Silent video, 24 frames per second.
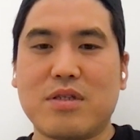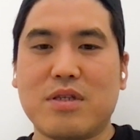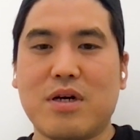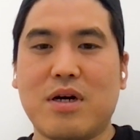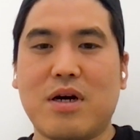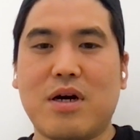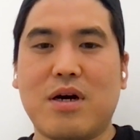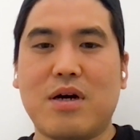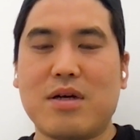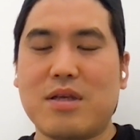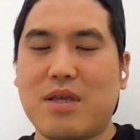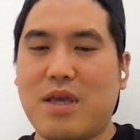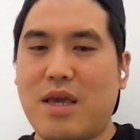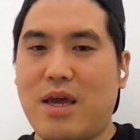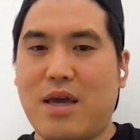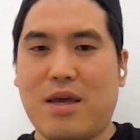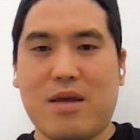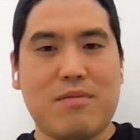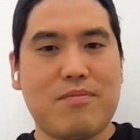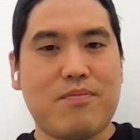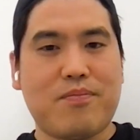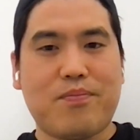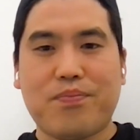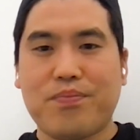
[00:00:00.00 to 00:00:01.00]
a yeah.
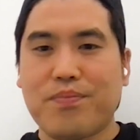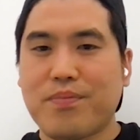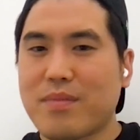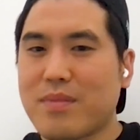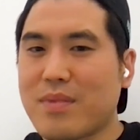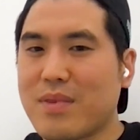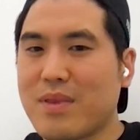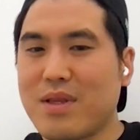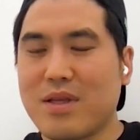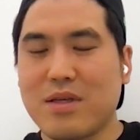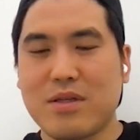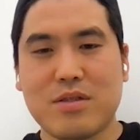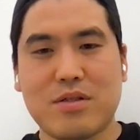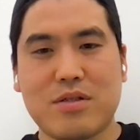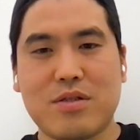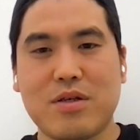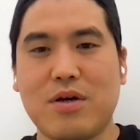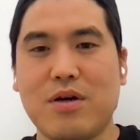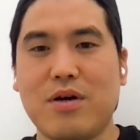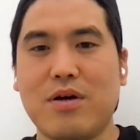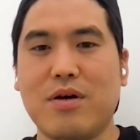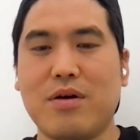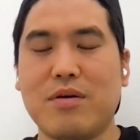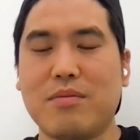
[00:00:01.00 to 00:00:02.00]

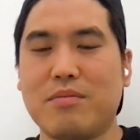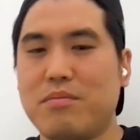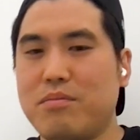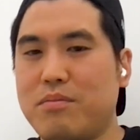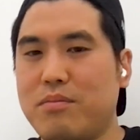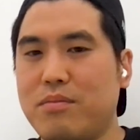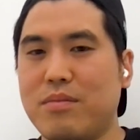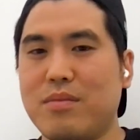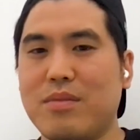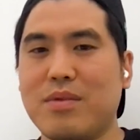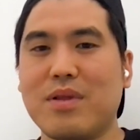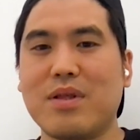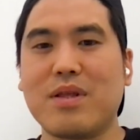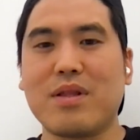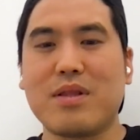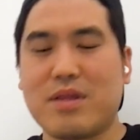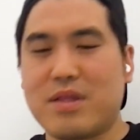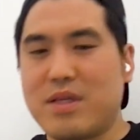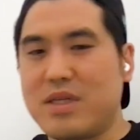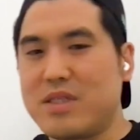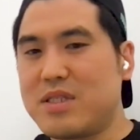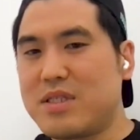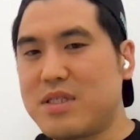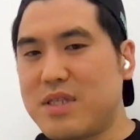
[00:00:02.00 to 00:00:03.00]
So
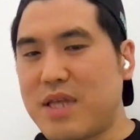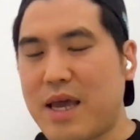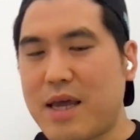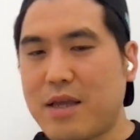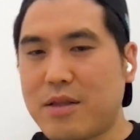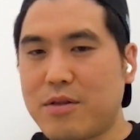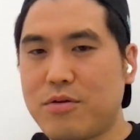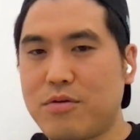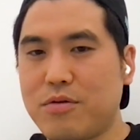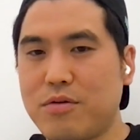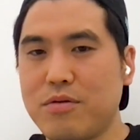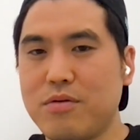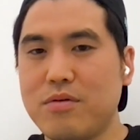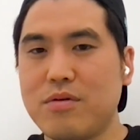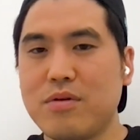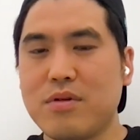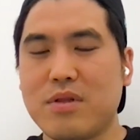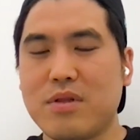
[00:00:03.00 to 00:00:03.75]
this tattoo